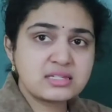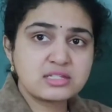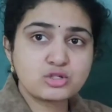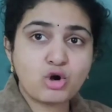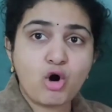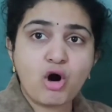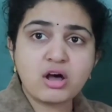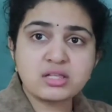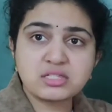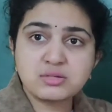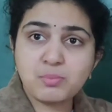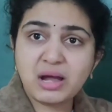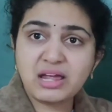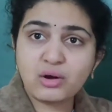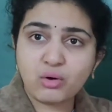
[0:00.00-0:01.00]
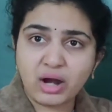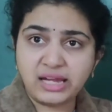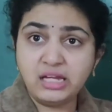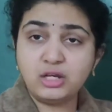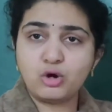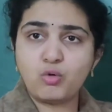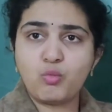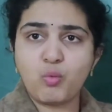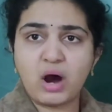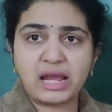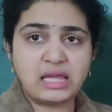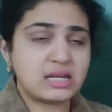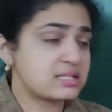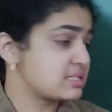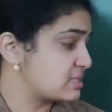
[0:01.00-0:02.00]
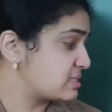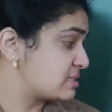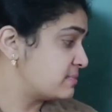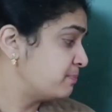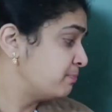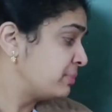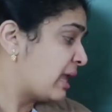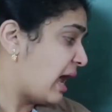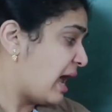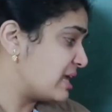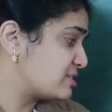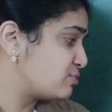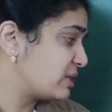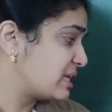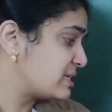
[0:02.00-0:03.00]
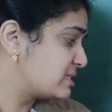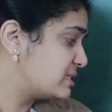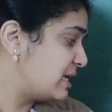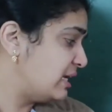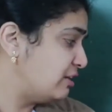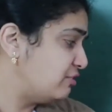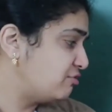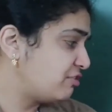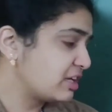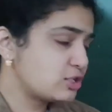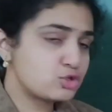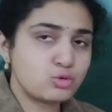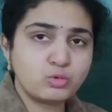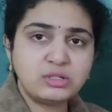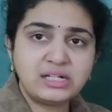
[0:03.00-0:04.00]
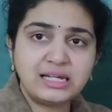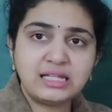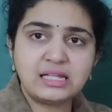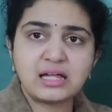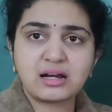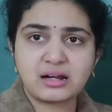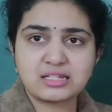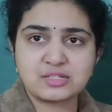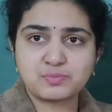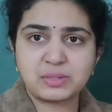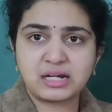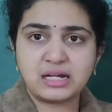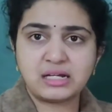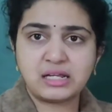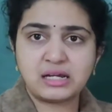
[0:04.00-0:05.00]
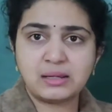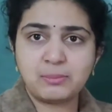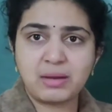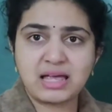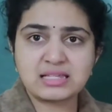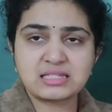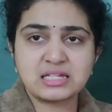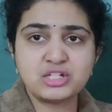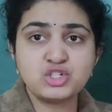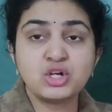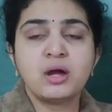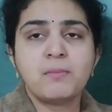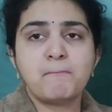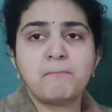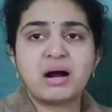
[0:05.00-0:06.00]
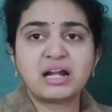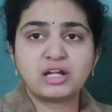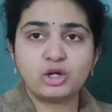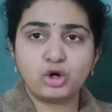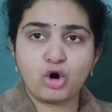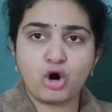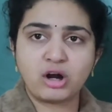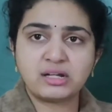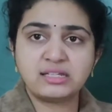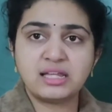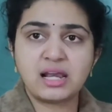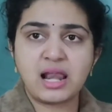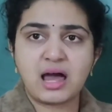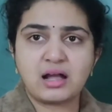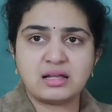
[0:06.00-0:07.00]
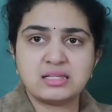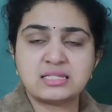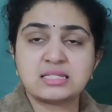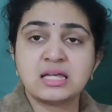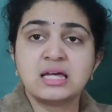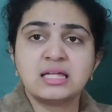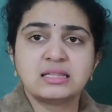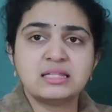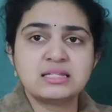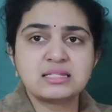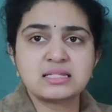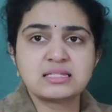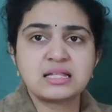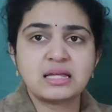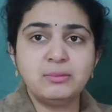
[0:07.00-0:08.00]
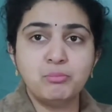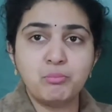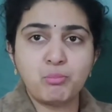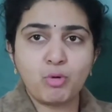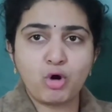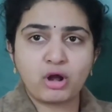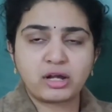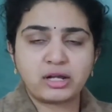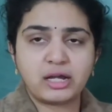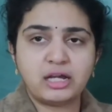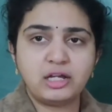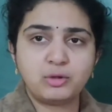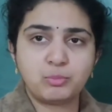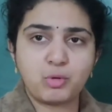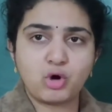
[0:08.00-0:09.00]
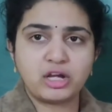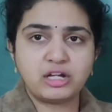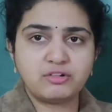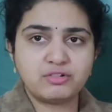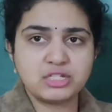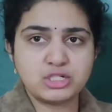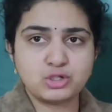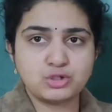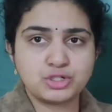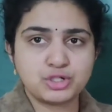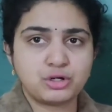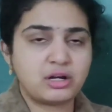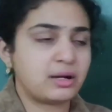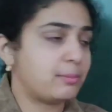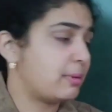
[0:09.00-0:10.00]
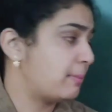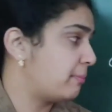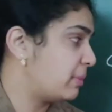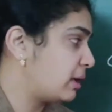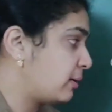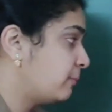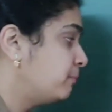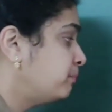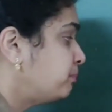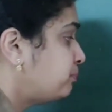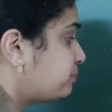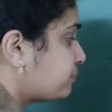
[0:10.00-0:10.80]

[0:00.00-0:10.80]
this is caused by rhinoviruses as well as they infect only the respiratory passage but not the lungs. This is the important point which you should remember.